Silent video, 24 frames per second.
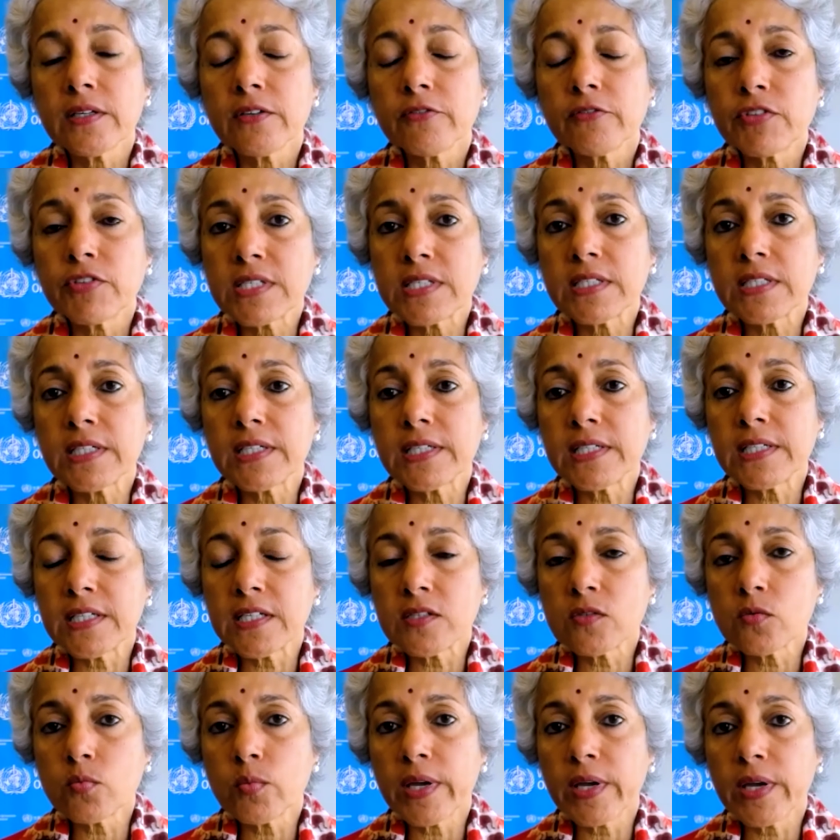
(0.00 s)

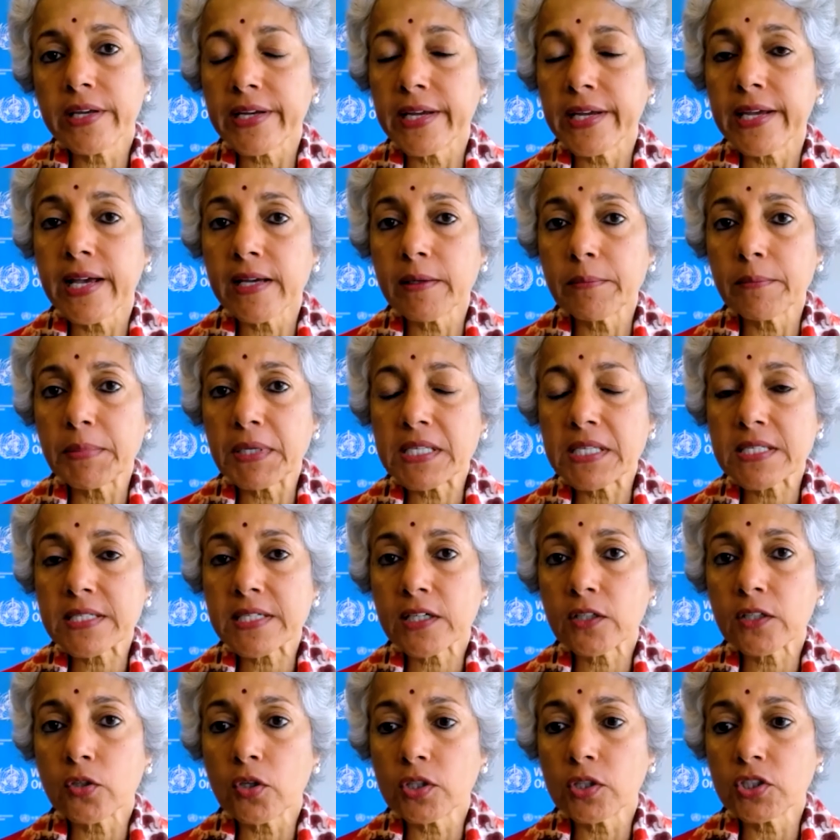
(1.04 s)
facilities where AI-based
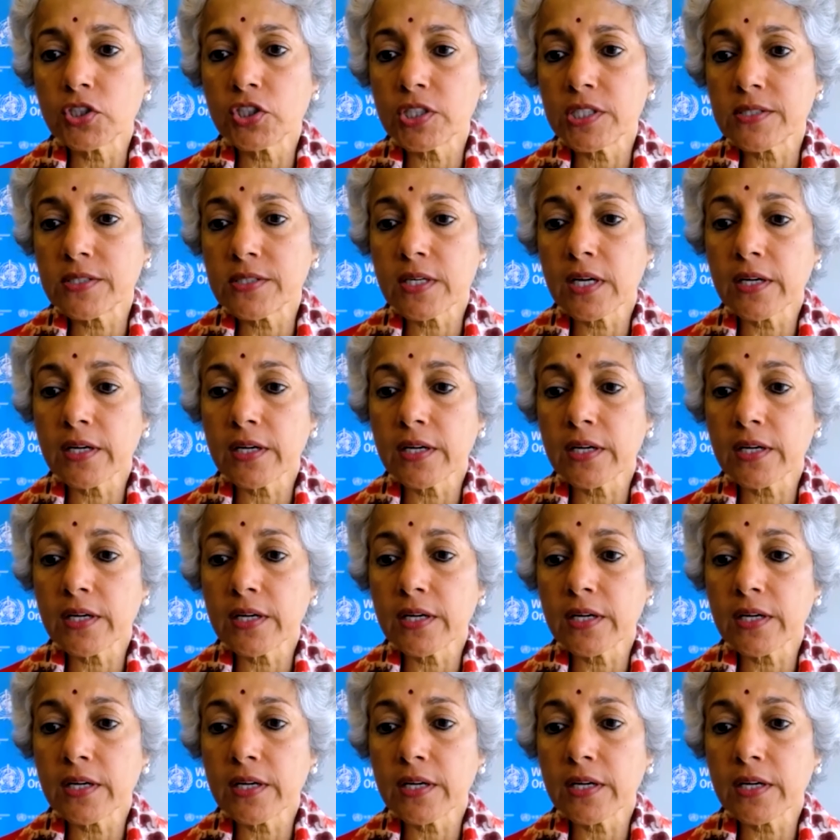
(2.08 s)
technologies